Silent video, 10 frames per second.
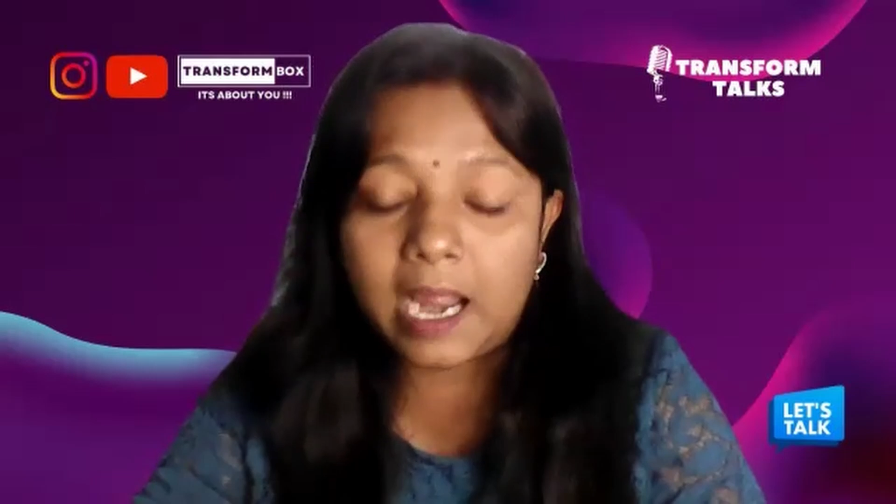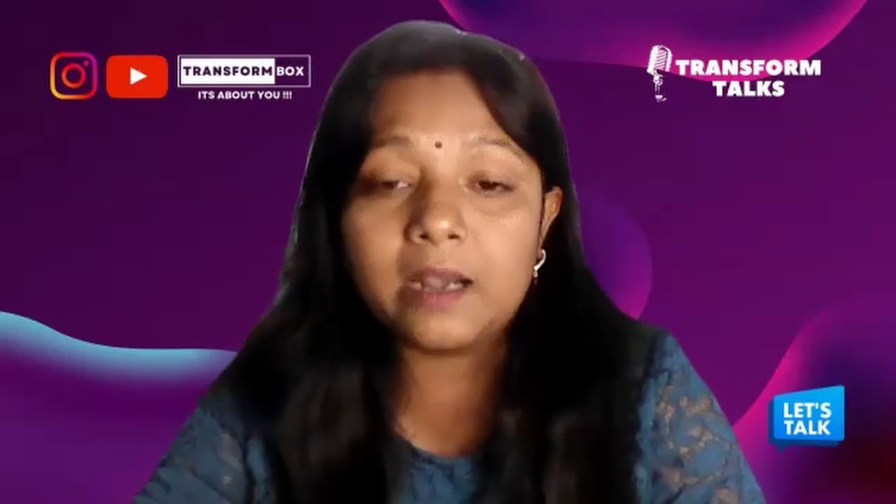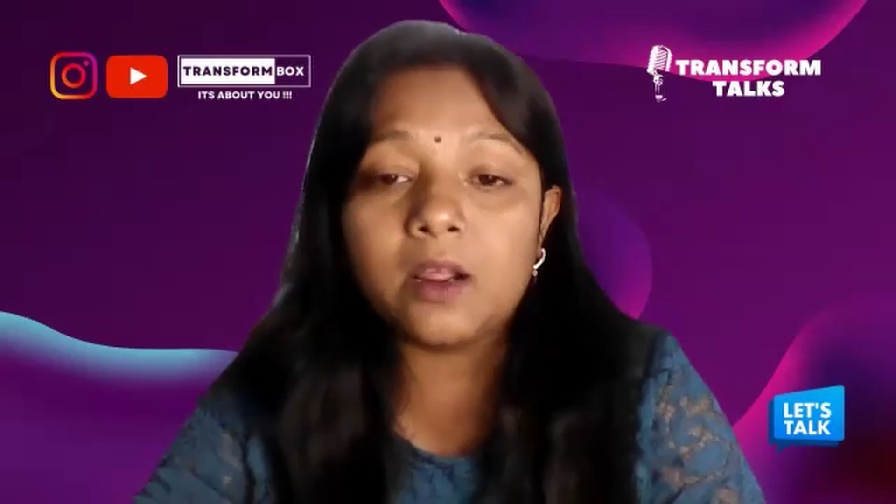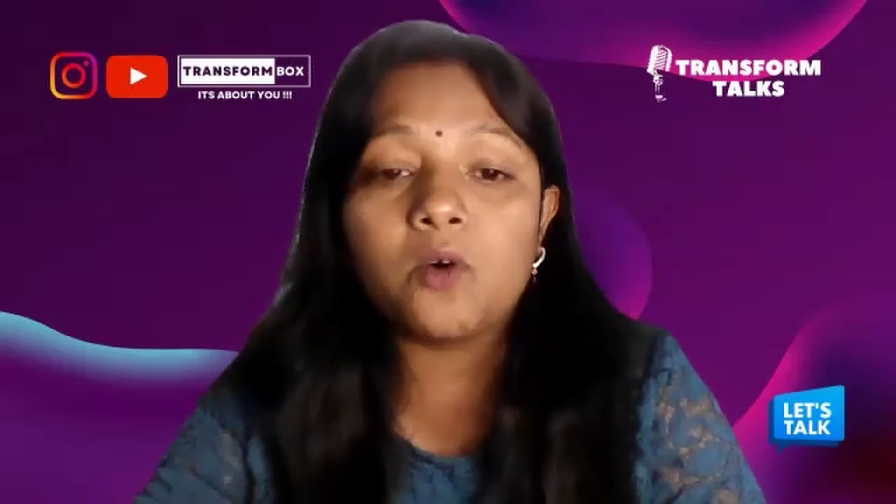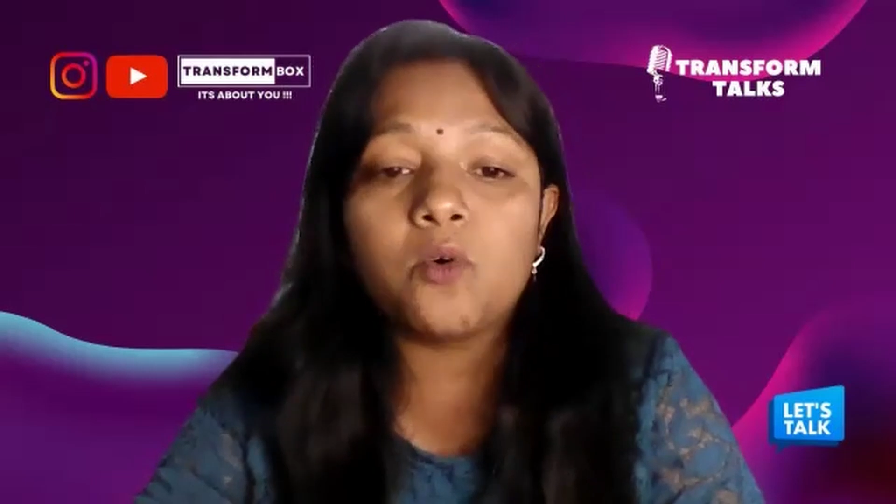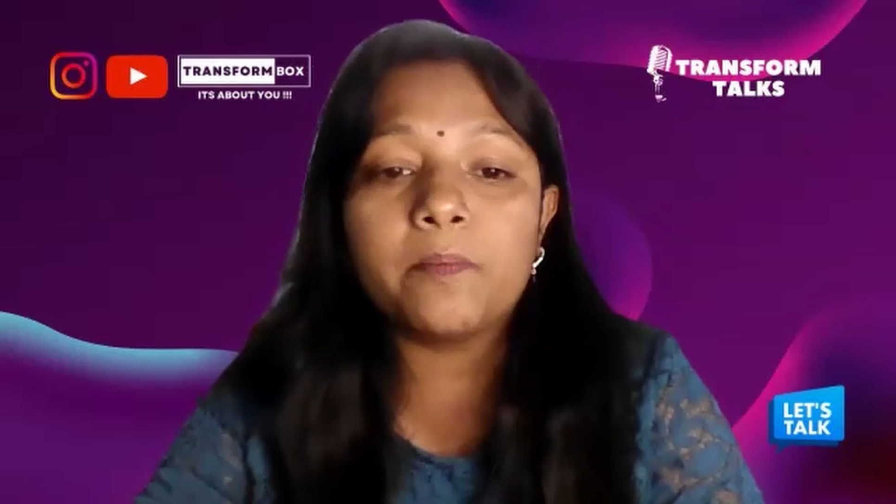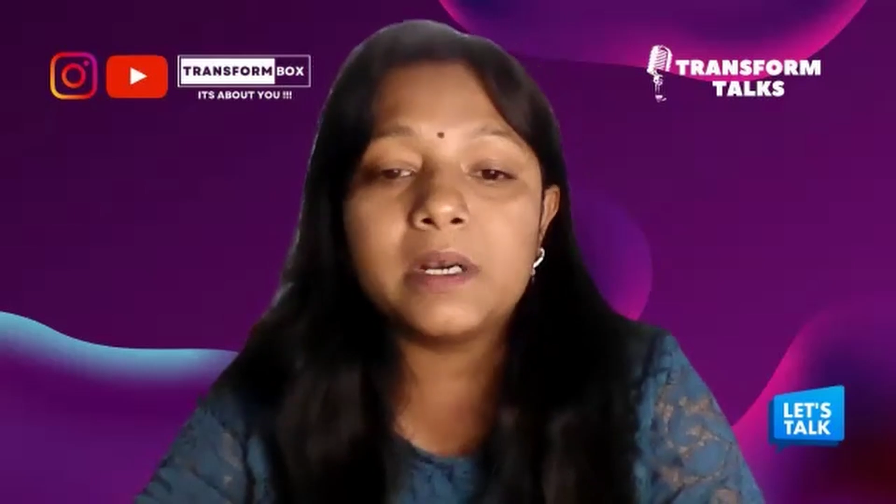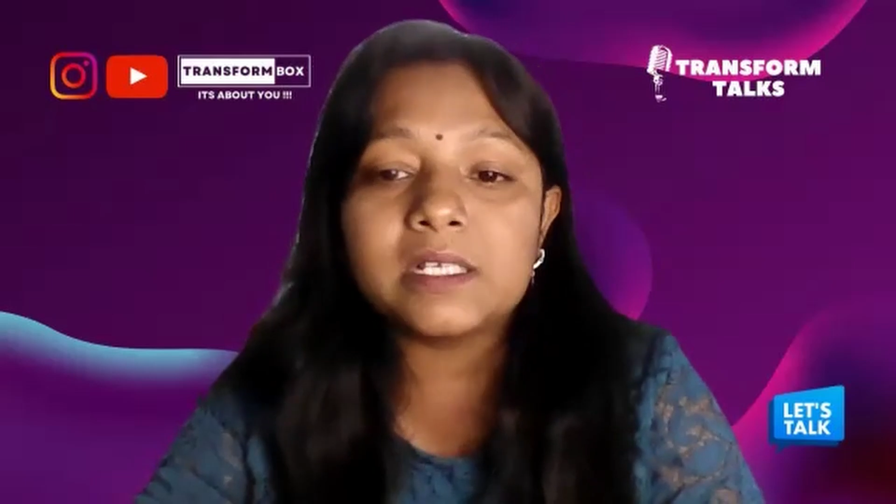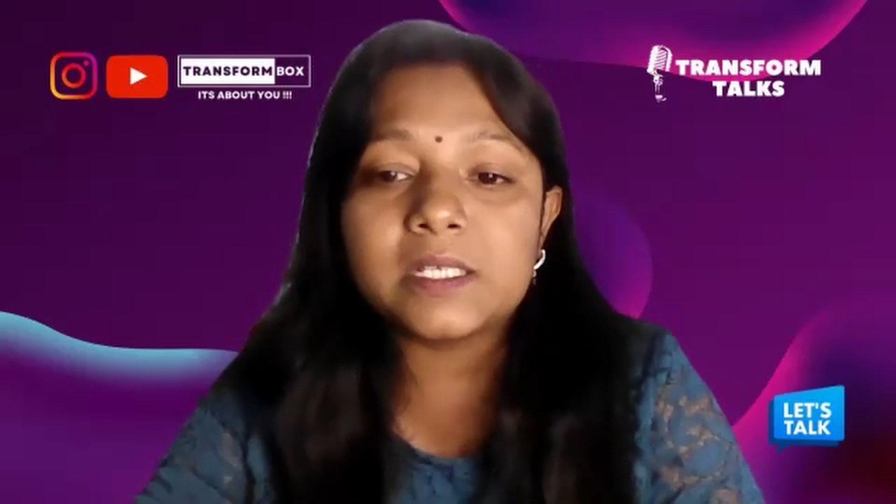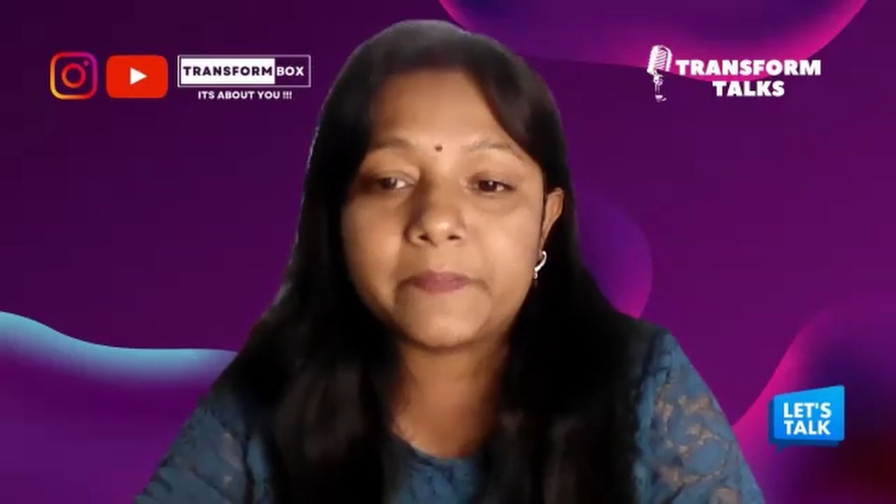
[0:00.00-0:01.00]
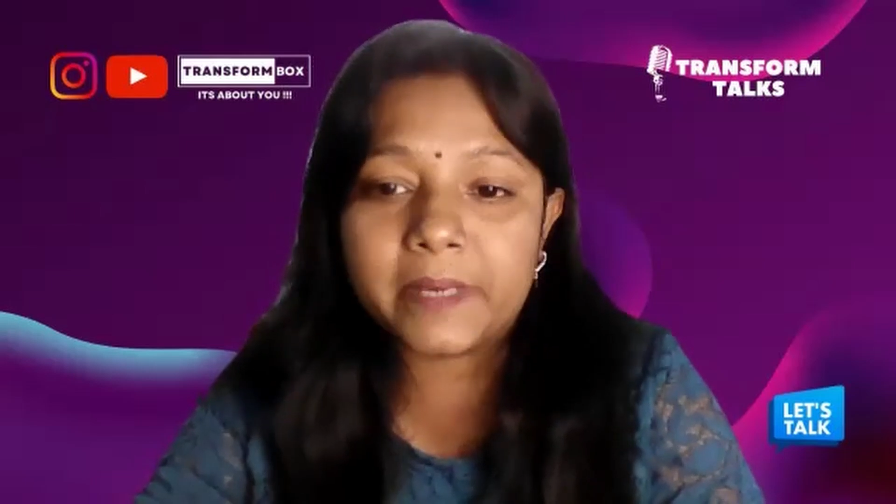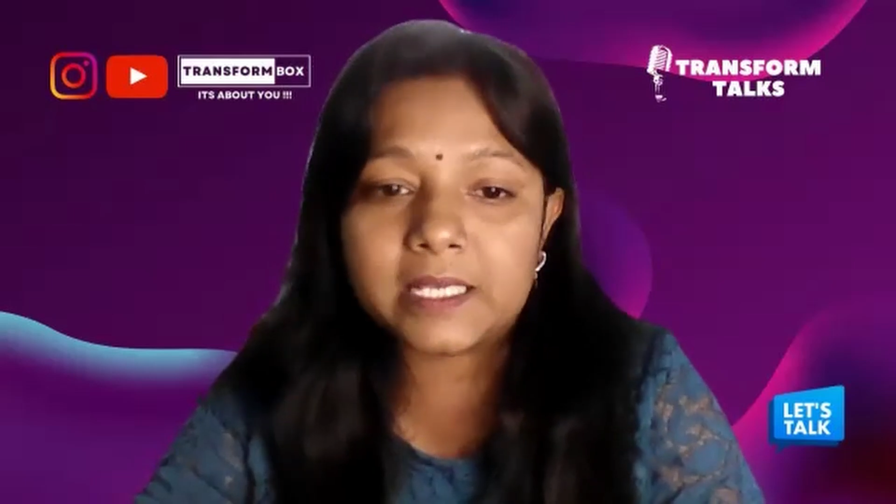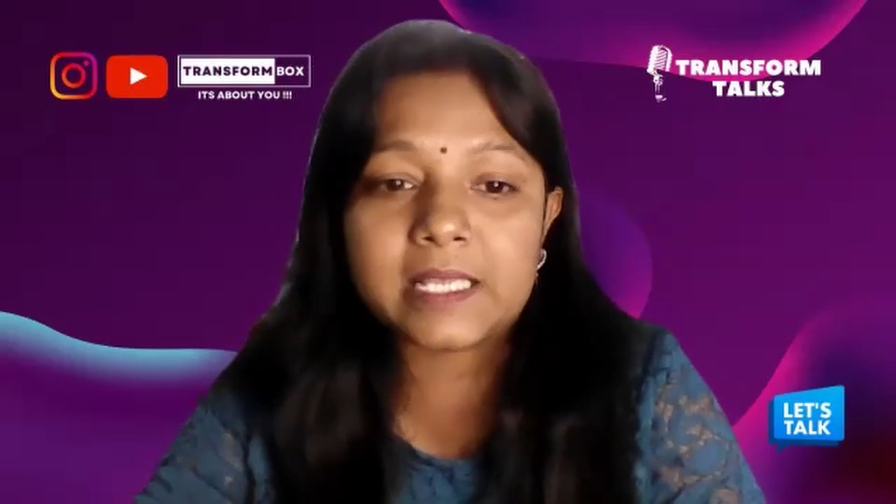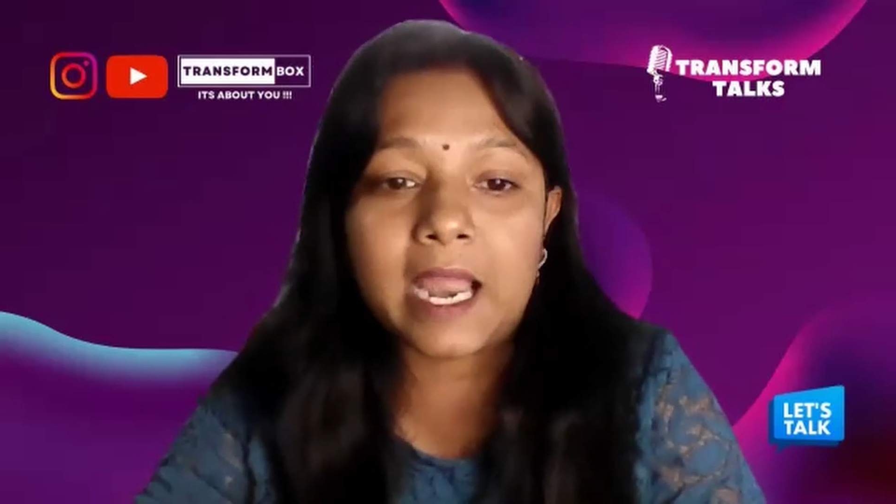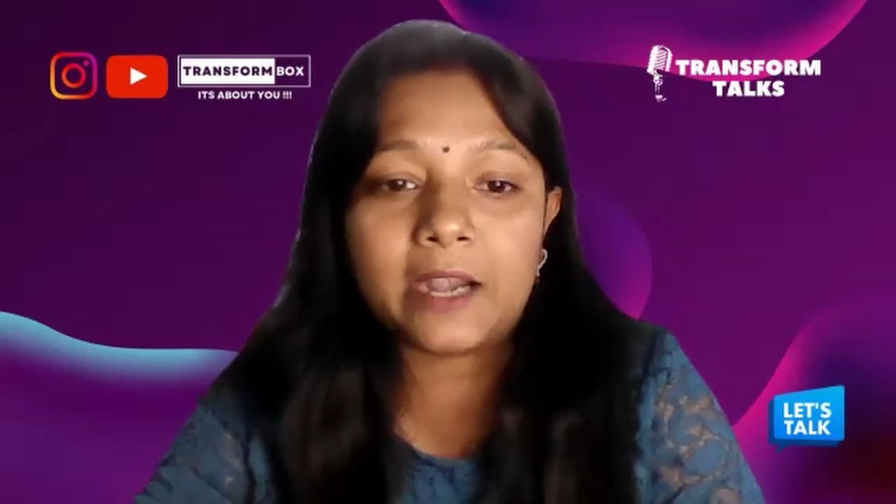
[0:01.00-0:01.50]
and an open
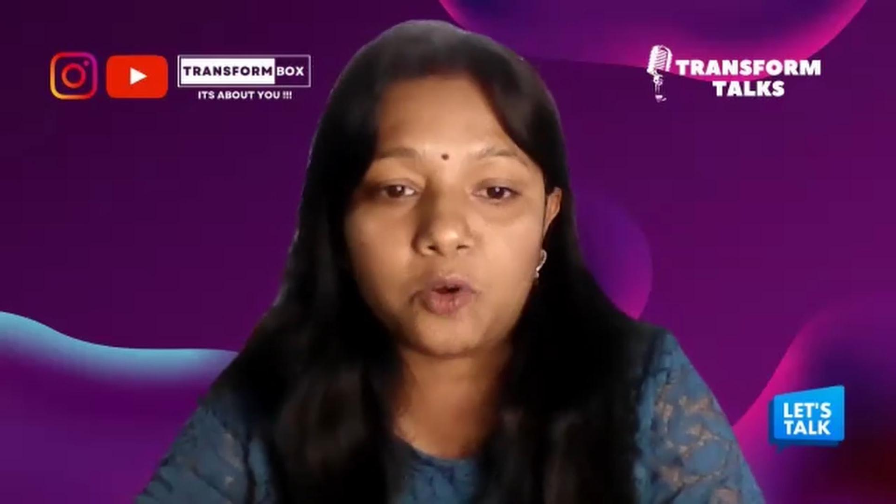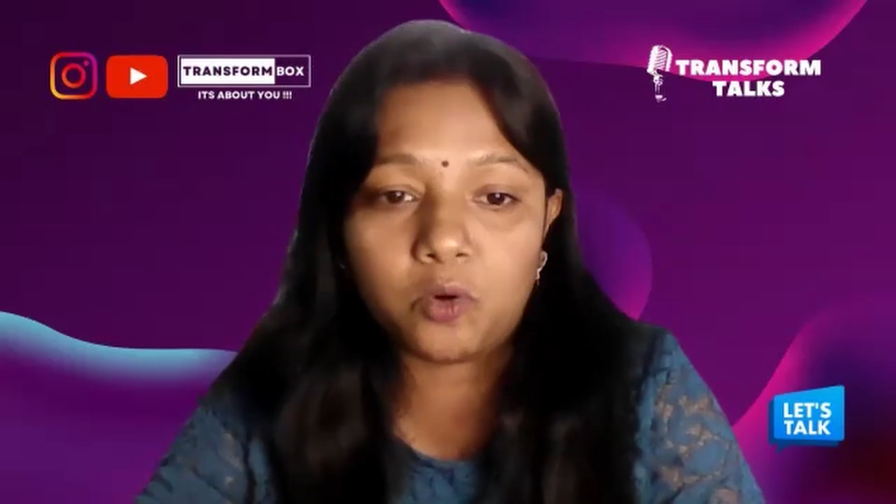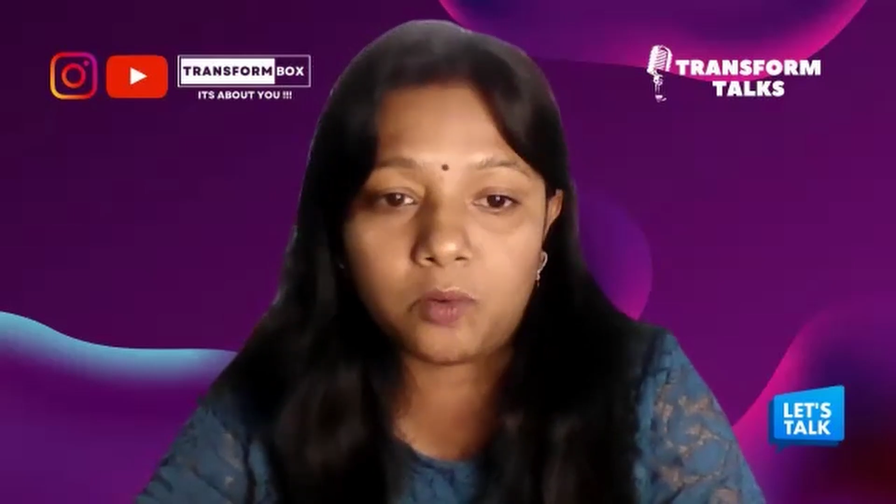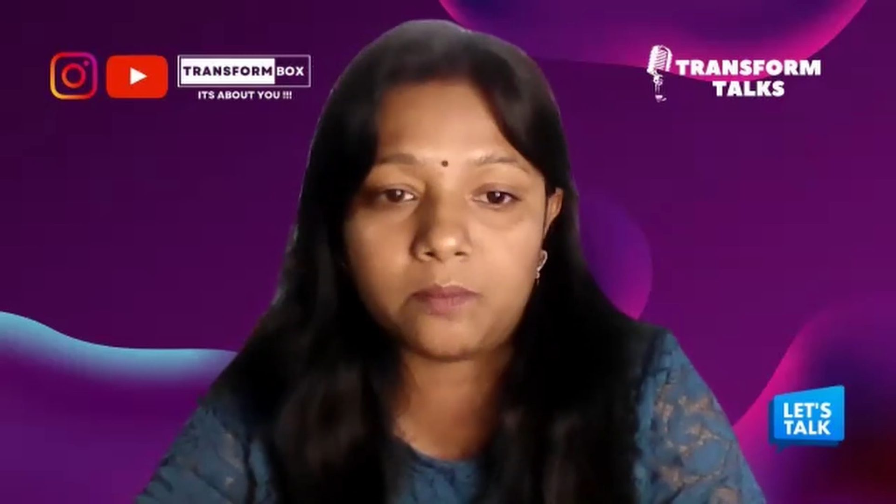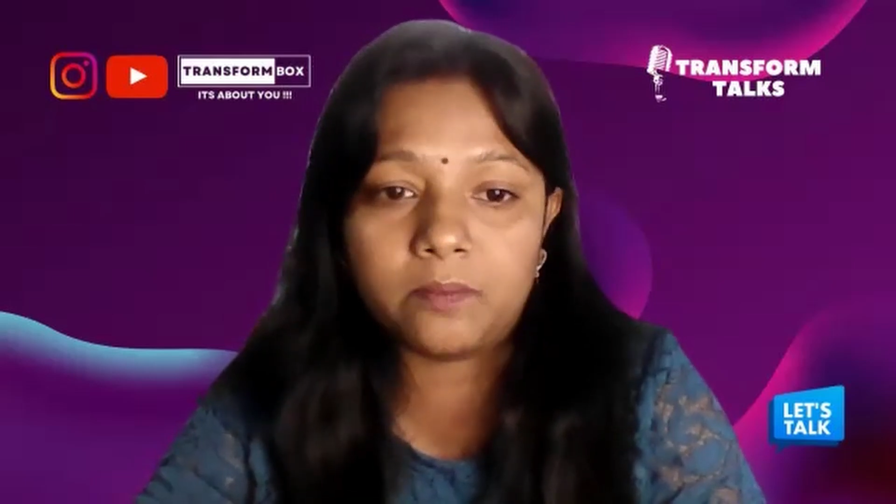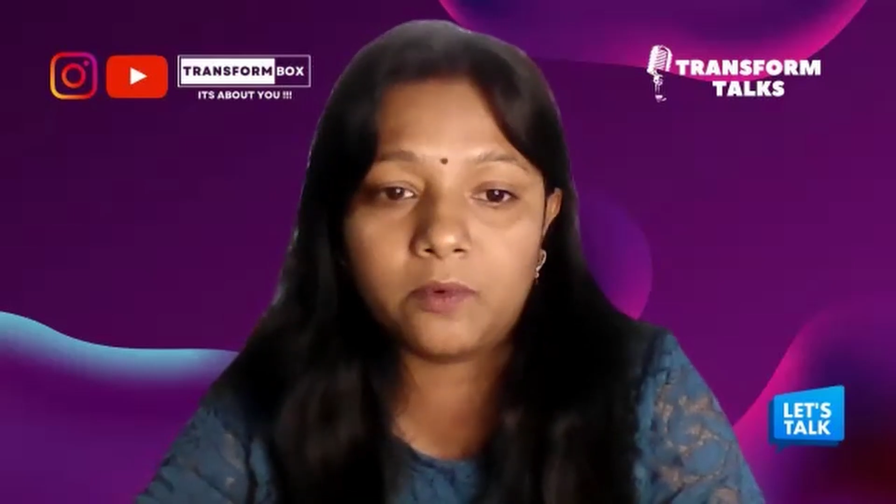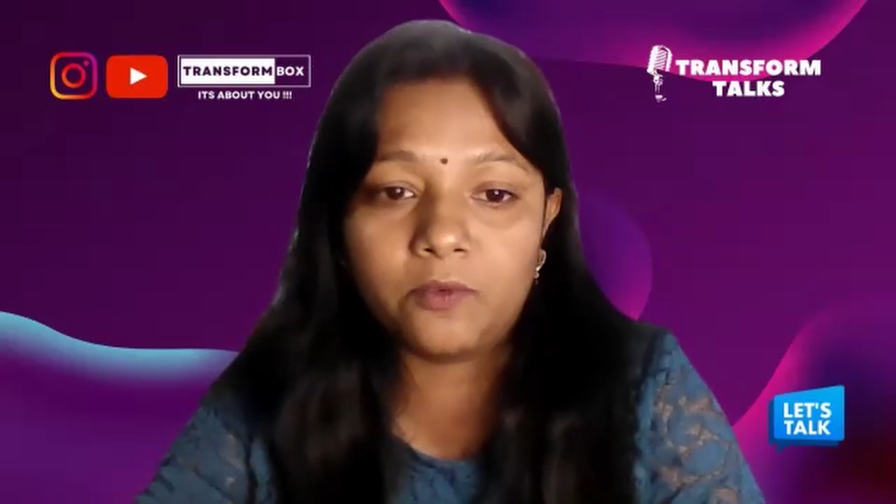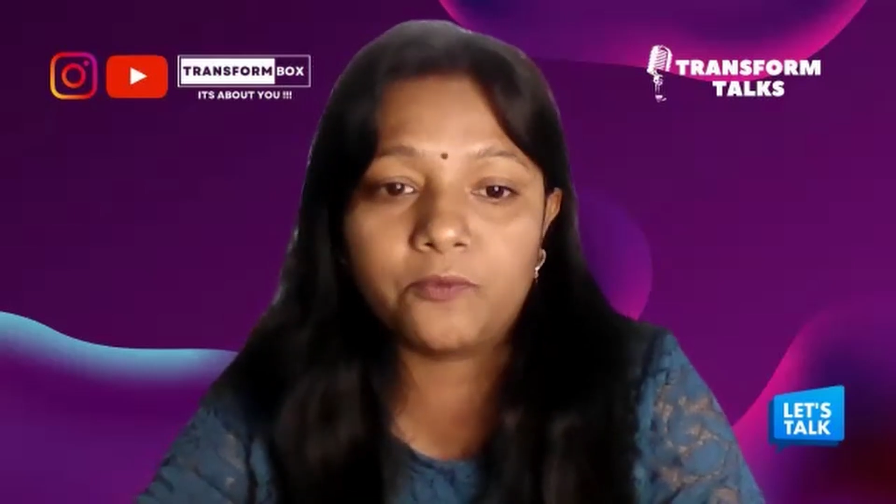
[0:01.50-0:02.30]
space at home